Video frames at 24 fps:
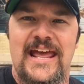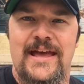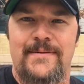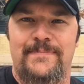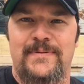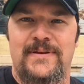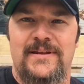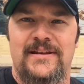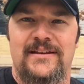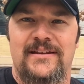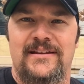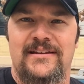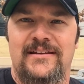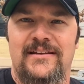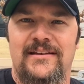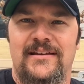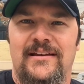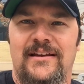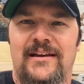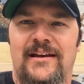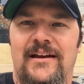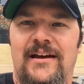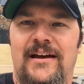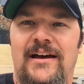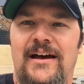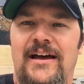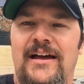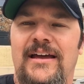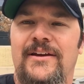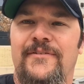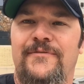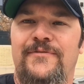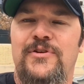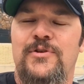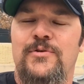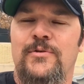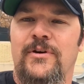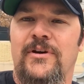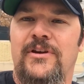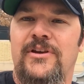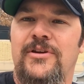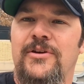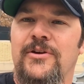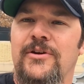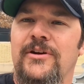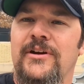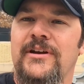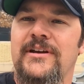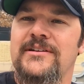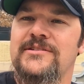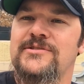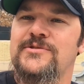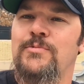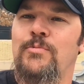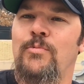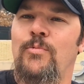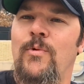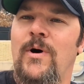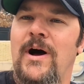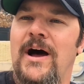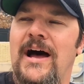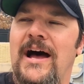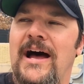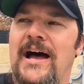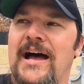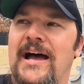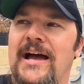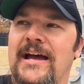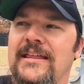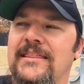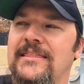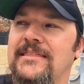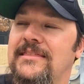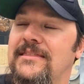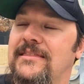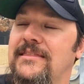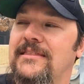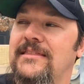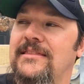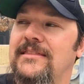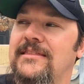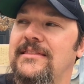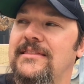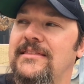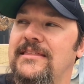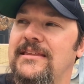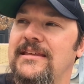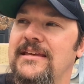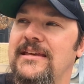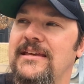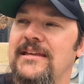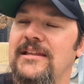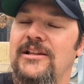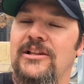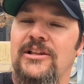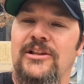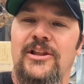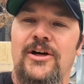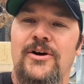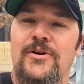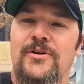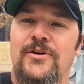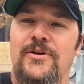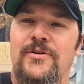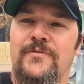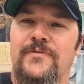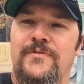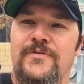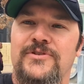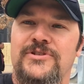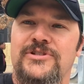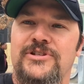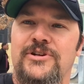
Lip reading: Napping. If you are curious why the logo for